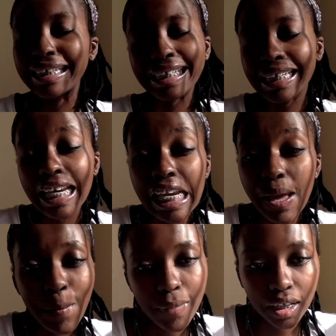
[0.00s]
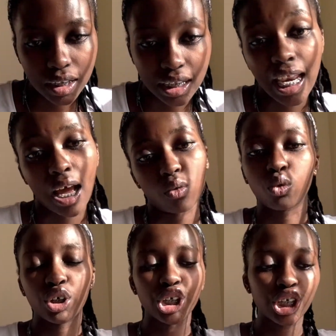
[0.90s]
In layman's
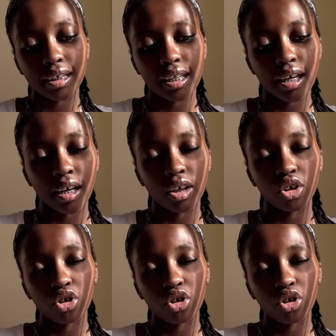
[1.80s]
language, it's the